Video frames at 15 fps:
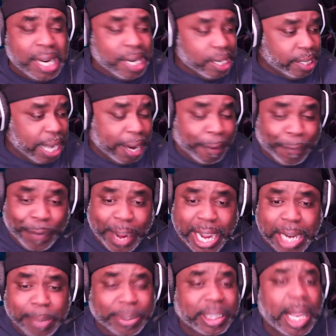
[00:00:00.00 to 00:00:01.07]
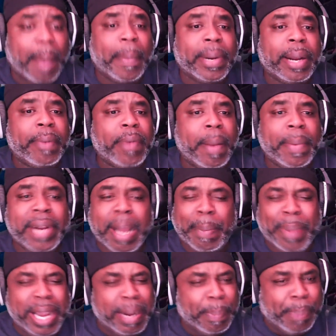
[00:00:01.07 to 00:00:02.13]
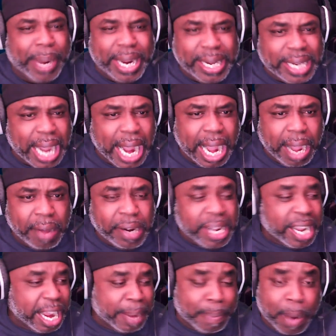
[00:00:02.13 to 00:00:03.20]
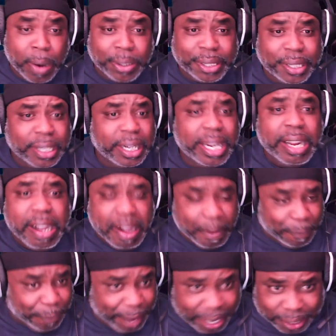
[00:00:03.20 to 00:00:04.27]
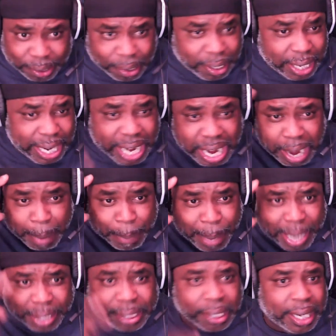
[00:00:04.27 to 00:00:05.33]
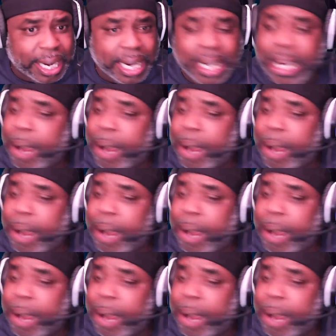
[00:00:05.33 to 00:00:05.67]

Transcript: They feed them. Some of them women have been beat down emotionally, physically, mentally.